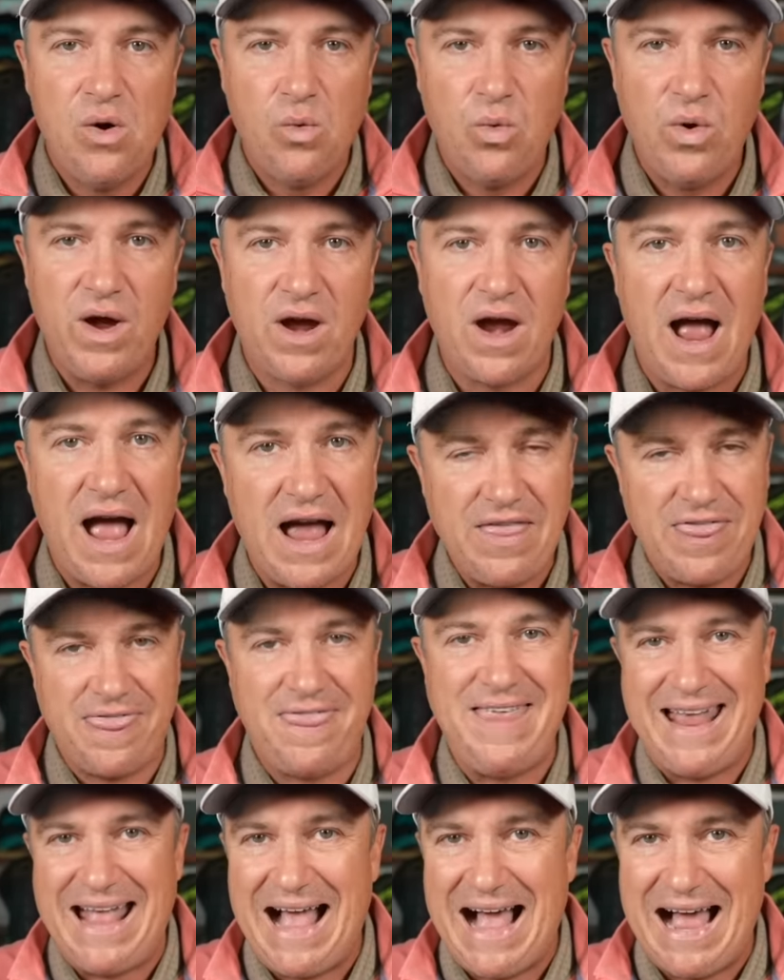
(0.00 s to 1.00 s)
where I
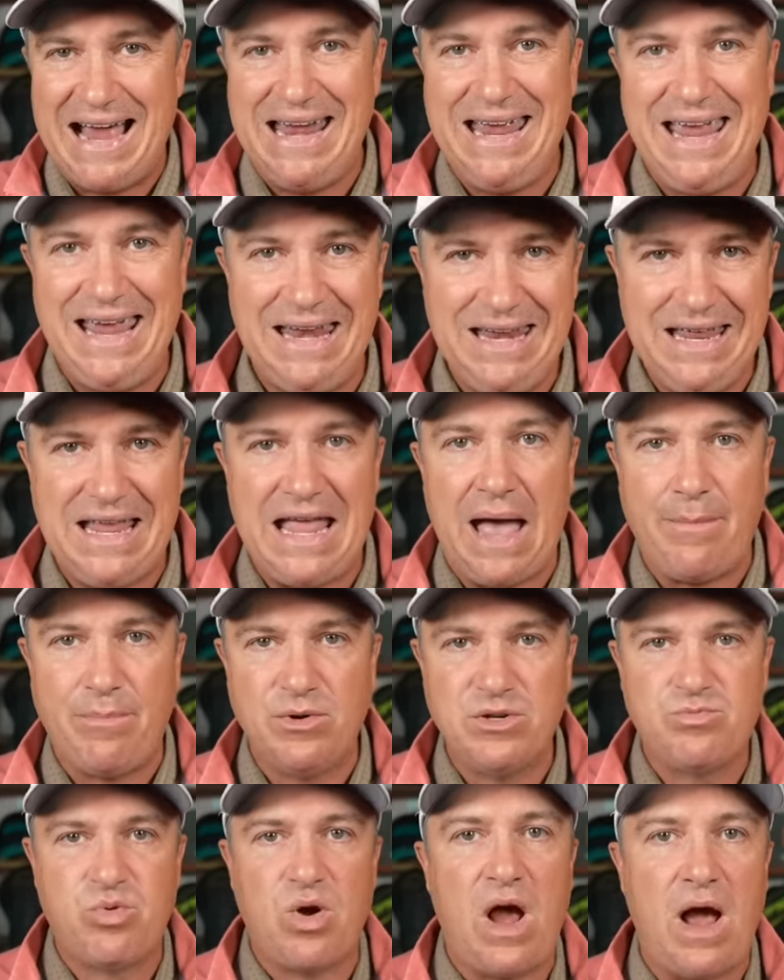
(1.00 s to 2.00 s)
think high
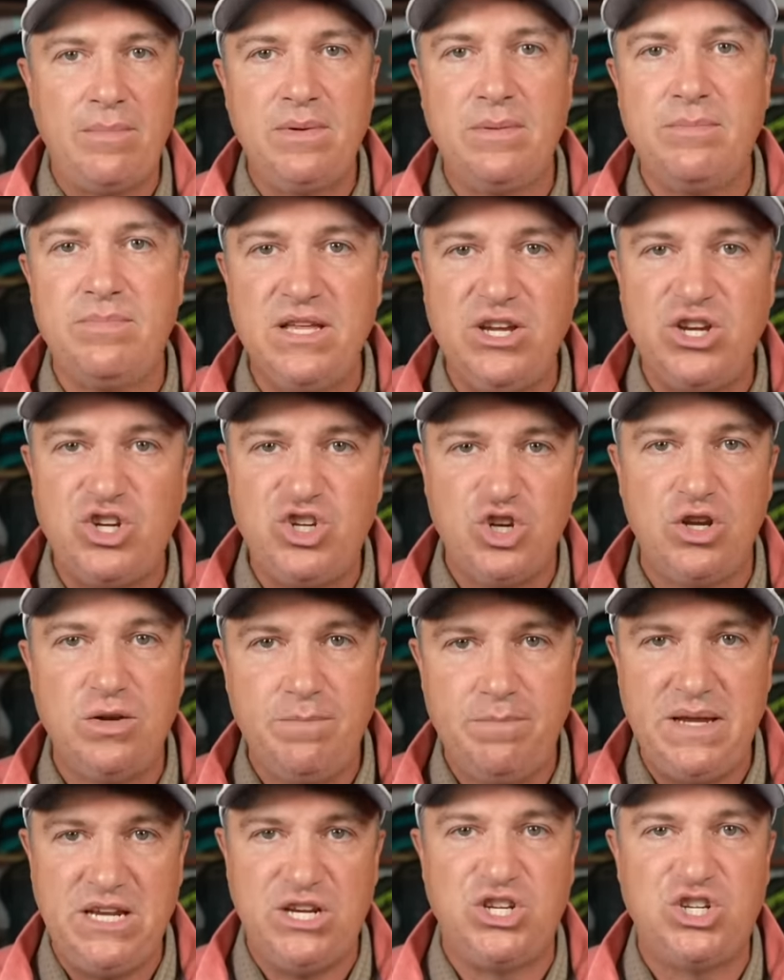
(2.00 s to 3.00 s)
handicappers probably
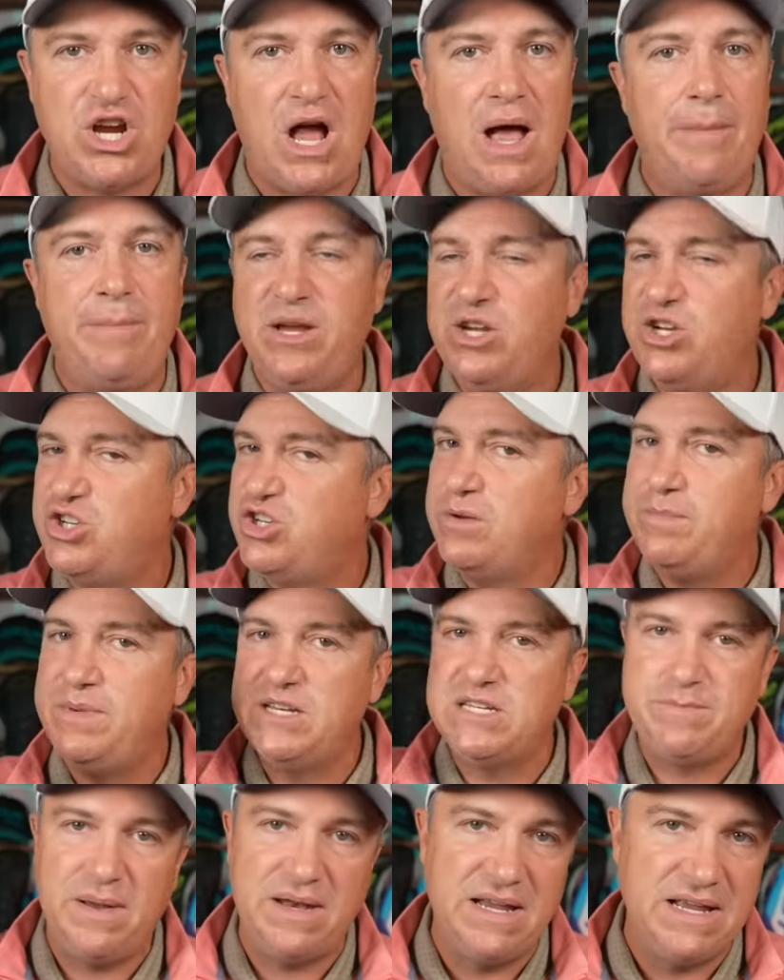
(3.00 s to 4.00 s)
should be shopping, shouldn't be
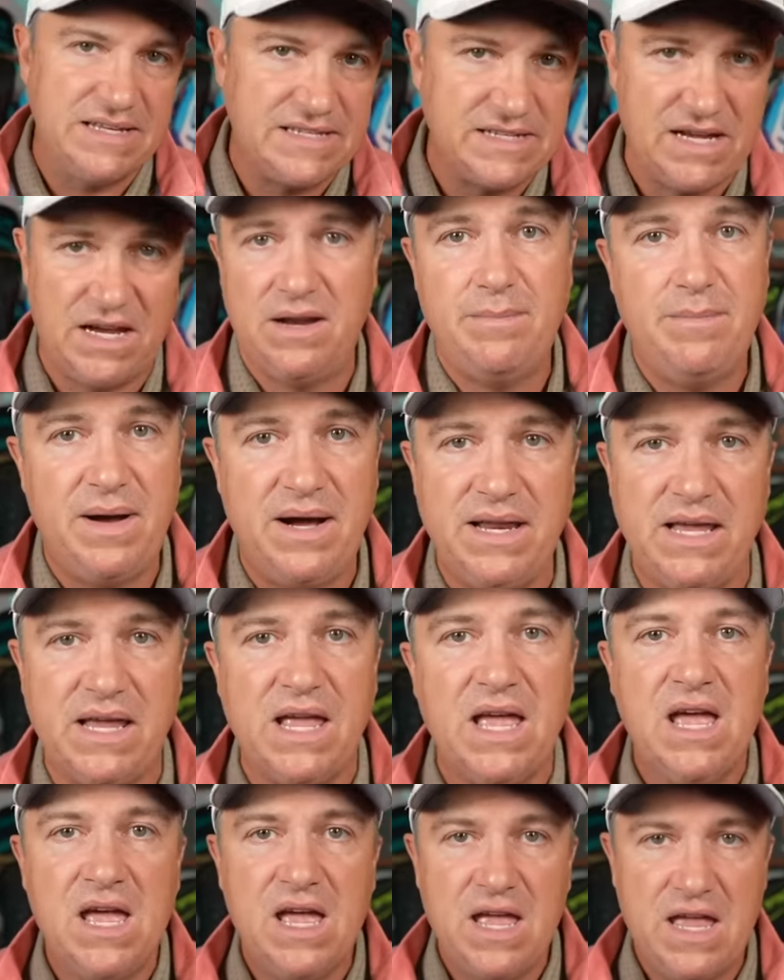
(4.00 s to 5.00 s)
spending a ton of money.